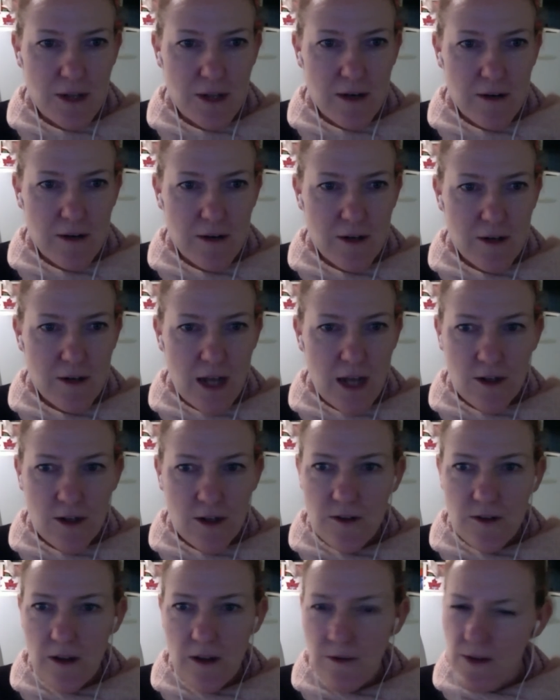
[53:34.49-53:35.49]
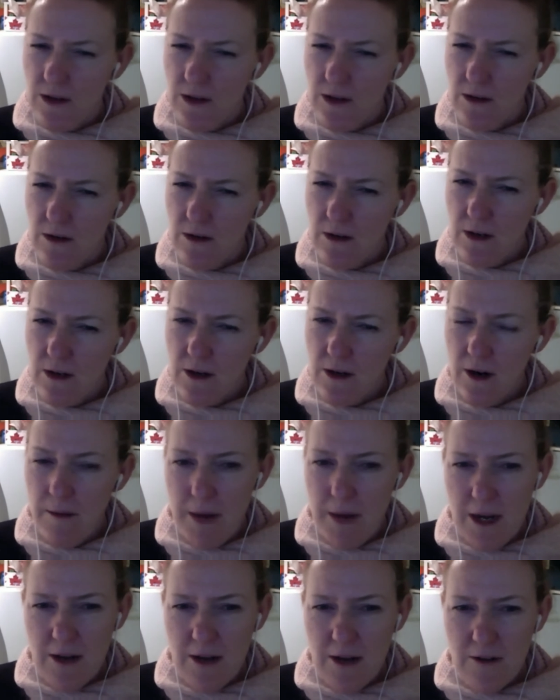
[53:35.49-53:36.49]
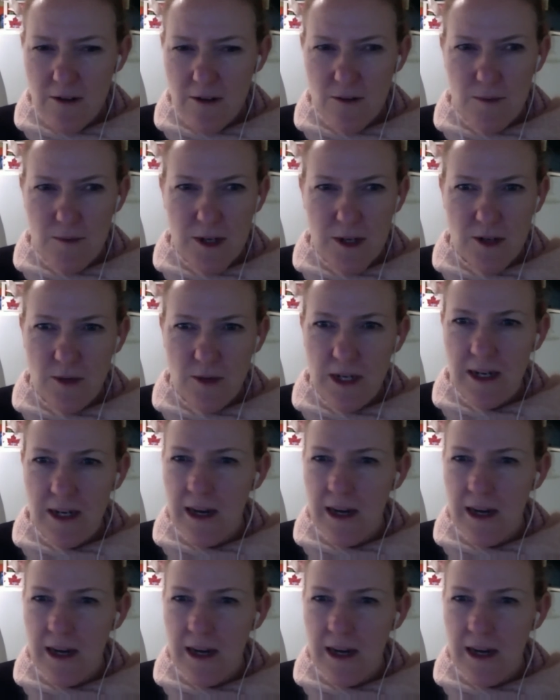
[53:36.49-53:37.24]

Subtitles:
Like, challenge yourself and go, could our menus be tweaked?